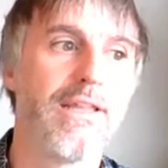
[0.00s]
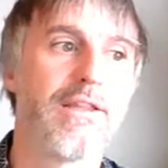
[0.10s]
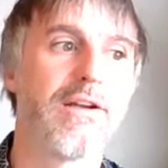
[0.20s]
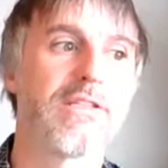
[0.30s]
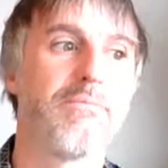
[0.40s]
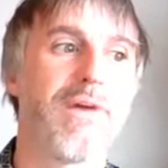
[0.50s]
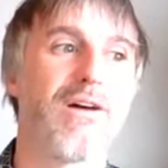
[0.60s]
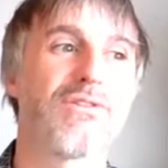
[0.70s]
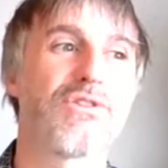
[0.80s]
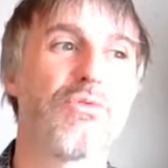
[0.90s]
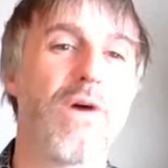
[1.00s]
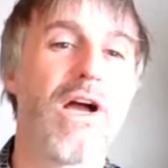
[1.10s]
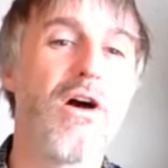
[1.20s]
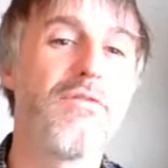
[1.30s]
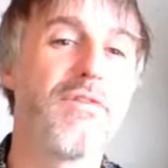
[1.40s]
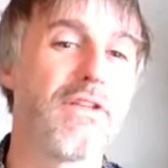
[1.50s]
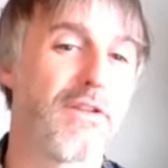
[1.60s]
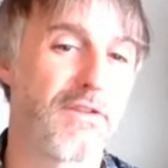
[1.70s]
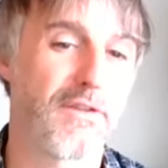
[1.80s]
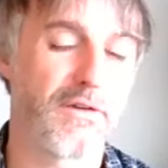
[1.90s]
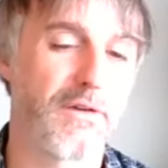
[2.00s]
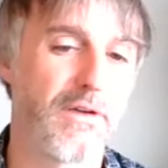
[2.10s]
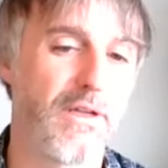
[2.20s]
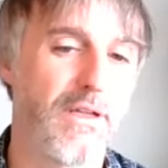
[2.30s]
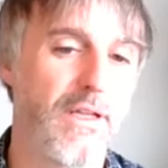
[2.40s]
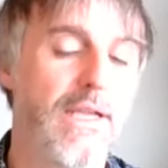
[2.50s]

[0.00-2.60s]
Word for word: There's about 12 and a third